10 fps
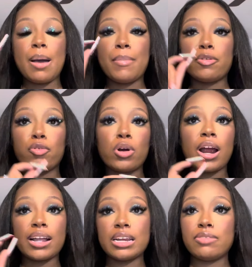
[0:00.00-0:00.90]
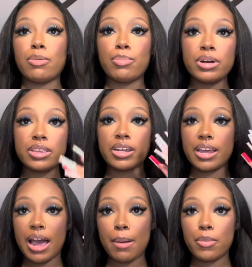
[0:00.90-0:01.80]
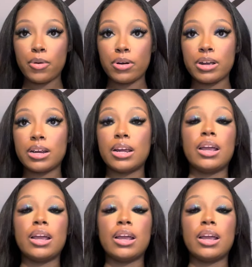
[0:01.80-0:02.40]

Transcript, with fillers: Before I could even put the cap on,